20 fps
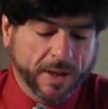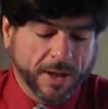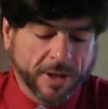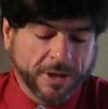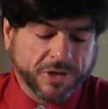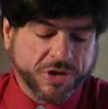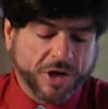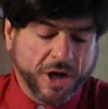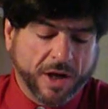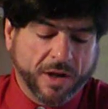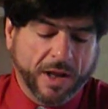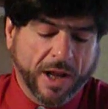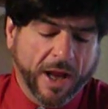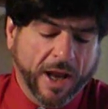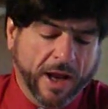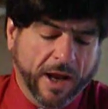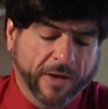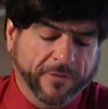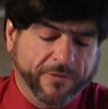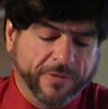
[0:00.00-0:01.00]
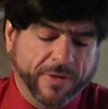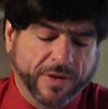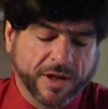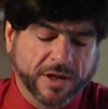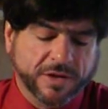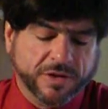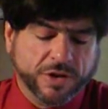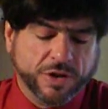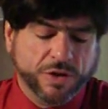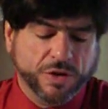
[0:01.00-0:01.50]
It shall have
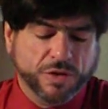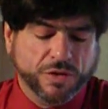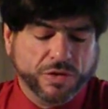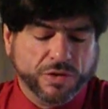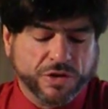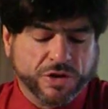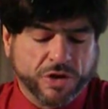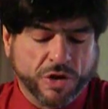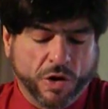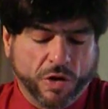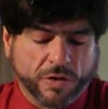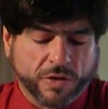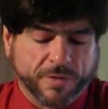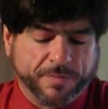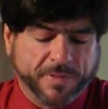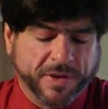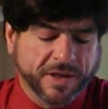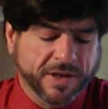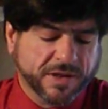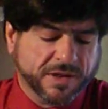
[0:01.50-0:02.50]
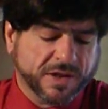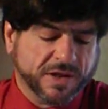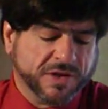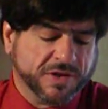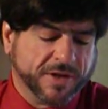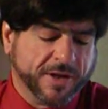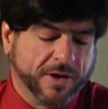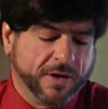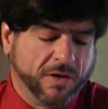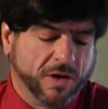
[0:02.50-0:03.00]
the two shoulder
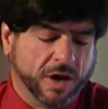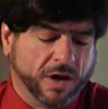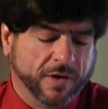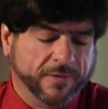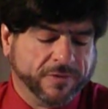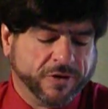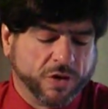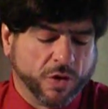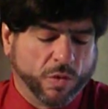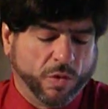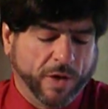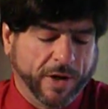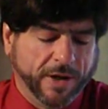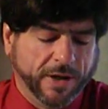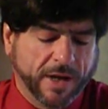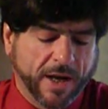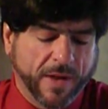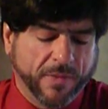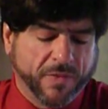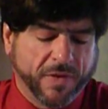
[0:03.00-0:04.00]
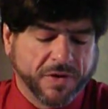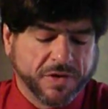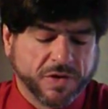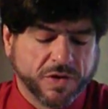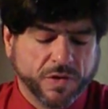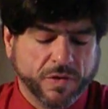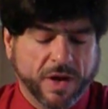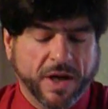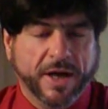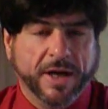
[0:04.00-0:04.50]
pieces thereof joined at the
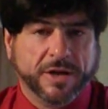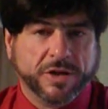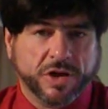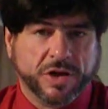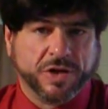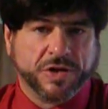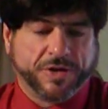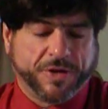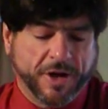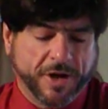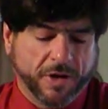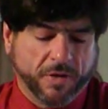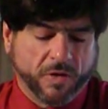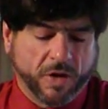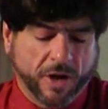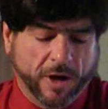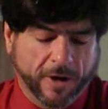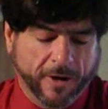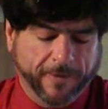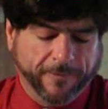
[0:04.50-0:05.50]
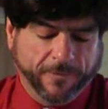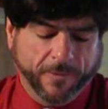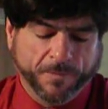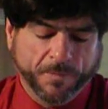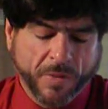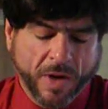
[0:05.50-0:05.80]
two edges thereof,